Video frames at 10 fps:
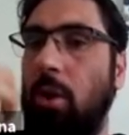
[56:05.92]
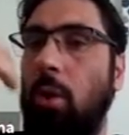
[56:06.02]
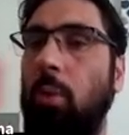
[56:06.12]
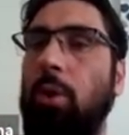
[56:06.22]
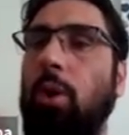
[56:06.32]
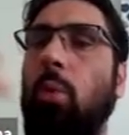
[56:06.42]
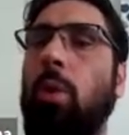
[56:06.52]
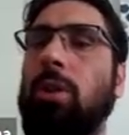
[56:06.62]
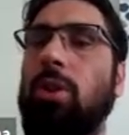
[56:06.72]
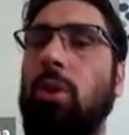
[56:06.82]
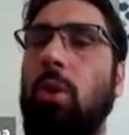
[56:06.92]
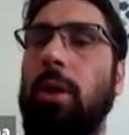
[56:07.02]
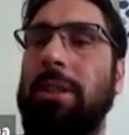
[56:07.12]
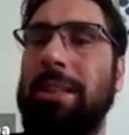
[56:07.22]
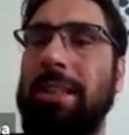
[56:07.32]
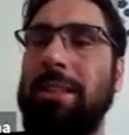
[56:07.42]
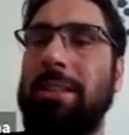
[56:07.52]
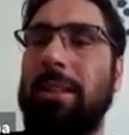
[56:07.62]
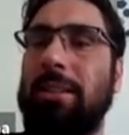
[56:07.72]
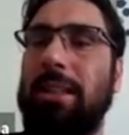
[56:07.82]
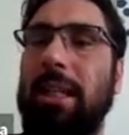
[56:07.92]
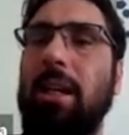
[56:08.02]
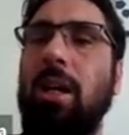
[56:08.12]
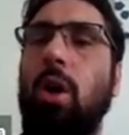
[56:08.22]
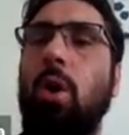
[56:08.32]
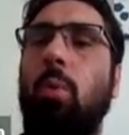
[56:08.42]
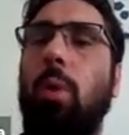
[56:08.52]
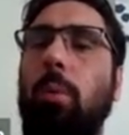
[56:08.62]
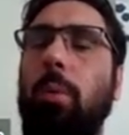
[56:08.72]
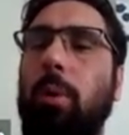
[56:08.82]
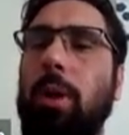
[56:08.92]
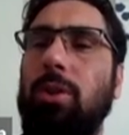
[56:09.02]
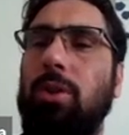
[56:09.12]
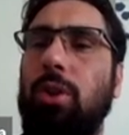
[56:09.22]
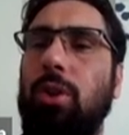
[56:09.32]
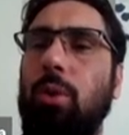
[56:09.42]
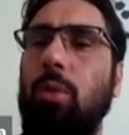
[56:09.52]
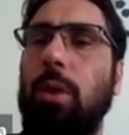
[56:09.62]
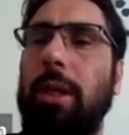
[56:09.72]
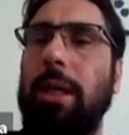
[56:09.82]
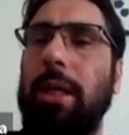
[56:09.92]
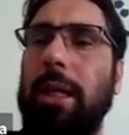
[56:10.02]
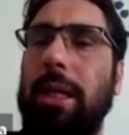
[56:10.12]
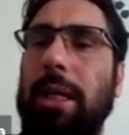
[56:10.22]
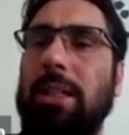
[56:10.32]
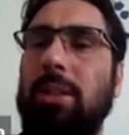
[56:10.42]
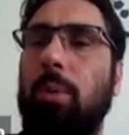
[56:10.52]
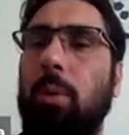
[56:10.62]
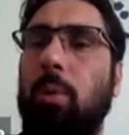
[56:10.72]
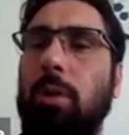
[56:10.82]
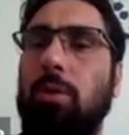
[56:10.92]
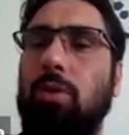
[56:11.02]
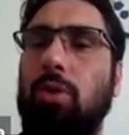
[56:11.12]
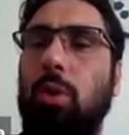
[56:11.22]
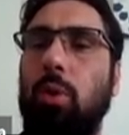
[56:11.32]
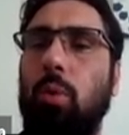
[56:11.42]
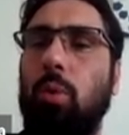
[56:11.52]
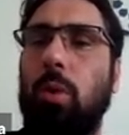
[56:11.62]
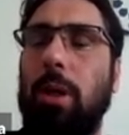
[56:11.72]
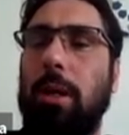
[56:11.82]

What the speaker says: We don't want to go into details here. What we want to do is we want to